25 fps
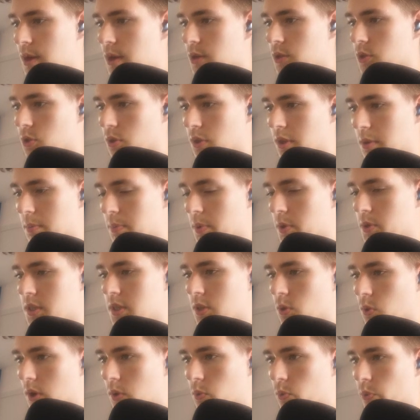So they're posting
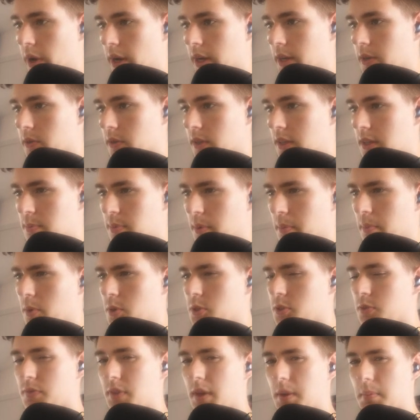quite regularly, but
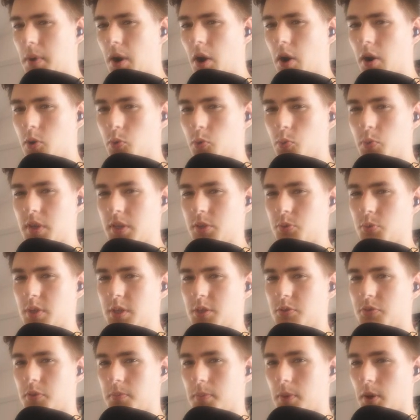most of them are retweets
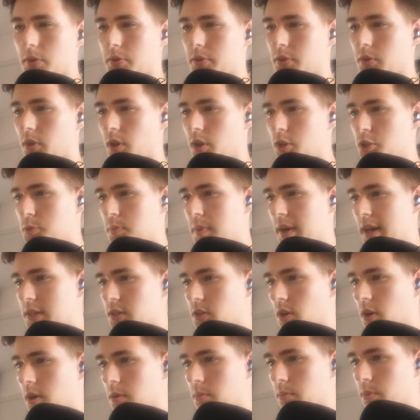from other
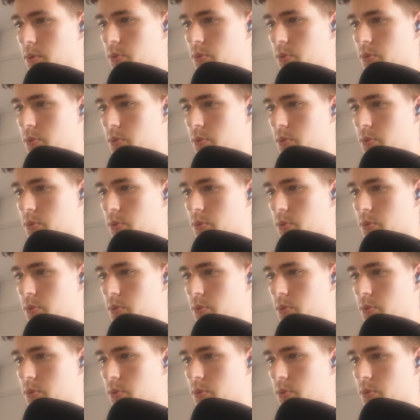launchpads on